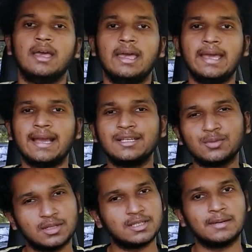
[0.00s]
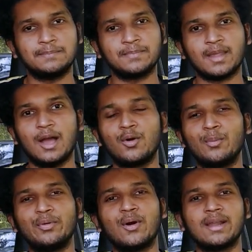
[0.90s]
Hey guys, what's up? I
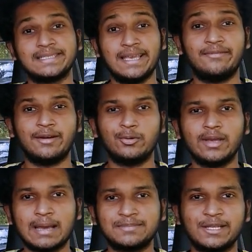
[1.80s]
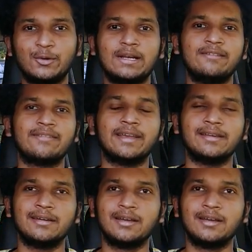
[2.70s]
hope you all are safe and doing absolutely fine.